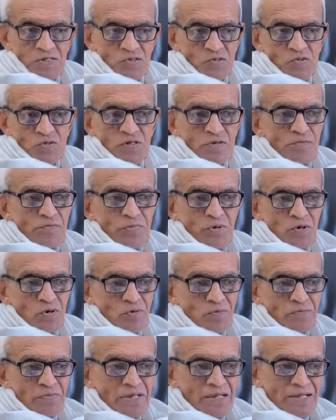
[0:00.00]
So the
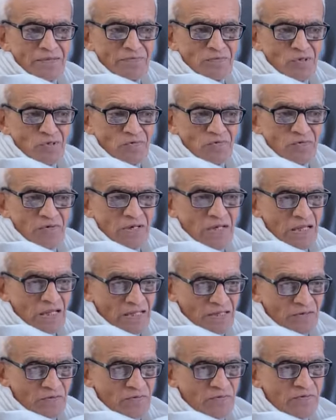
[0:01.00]
problem of
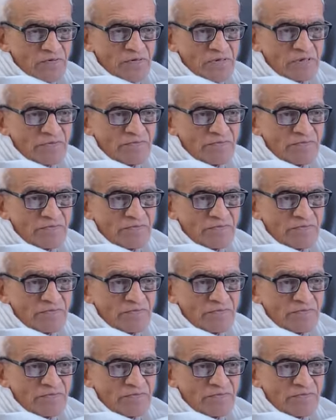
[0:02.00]
life